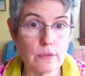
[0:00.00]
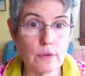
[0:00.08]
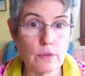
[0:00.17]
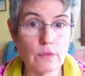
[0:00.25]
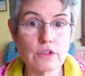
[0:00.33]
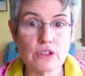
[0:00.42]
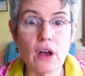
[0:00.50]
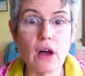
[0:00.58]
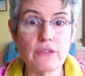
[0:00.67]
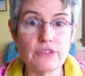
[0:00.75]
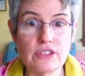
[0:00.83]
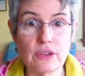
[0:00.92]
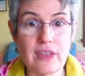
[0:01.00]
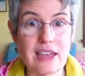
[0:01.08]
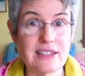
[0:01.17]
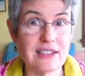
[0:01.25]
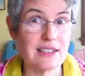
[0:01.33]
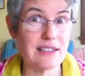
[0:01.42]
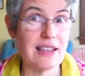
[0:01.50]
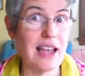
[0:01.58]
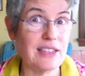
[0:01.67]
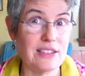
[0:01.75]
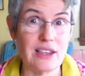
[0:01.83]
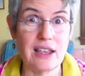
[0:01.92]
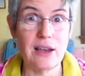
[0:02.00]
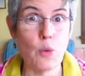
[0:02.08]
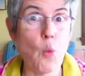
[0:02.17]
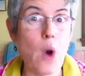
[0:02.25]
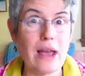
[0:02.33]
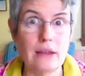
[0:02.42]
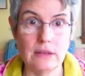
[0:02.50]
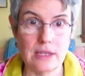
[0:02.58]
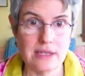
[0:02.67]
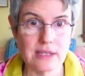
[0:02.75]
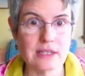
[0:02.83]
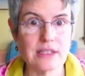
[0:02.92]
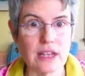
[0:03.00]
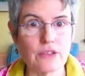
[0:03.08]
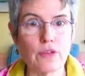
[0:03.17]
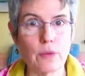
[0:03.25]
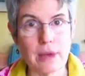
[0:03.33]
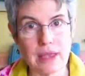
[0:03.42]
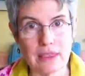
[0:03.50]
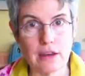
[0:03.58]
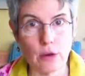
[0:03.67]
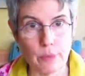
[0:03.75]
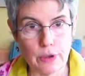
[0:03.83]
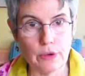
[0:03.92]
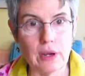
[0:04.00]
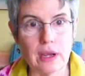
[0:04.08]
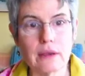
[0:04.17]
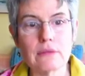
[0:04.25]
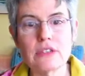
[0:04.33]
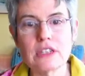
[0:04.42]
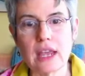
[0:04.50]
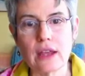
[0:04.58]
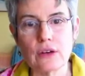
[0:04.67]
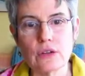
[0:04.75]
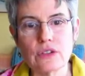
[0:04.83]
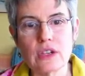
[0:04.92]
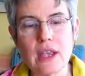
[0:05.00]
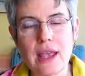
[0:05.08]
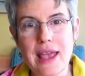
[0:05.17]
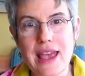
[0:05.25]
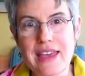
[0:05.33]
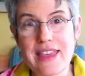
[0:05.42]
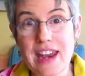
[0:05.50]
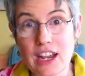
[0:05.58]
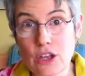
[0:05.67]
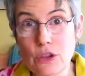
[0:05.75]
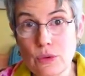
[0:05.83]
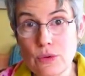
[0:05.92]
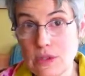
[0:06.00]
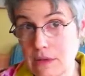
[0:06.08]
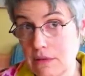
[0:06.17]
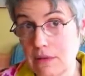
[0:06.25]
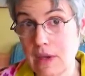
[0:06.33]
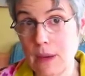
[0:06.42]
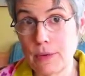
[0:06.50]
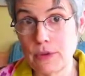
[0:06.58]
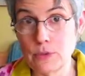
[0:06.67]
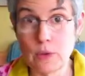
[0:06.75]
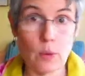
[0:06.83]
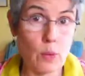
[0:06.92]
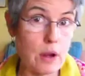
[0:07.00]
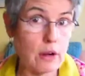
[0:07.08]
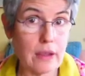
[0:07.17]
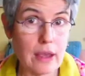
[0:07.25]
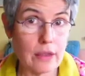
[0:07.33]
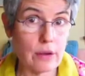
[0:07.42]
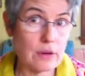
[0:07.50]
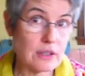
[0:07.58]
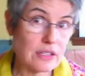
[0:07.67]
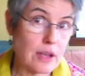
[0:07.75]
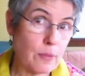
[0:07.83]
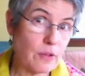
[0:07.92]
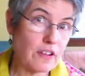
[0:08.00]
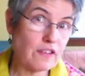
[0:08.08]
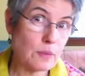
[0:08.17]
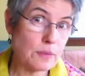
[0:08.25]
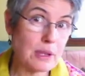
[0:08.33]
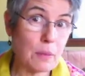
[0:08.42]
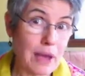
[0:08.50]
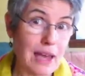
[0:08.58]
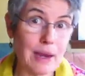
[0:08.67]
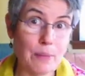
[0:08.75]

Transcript: resolved. So that's wildly successful by therapeutic standards. And that includes couples where one or the other is suffering from some kind of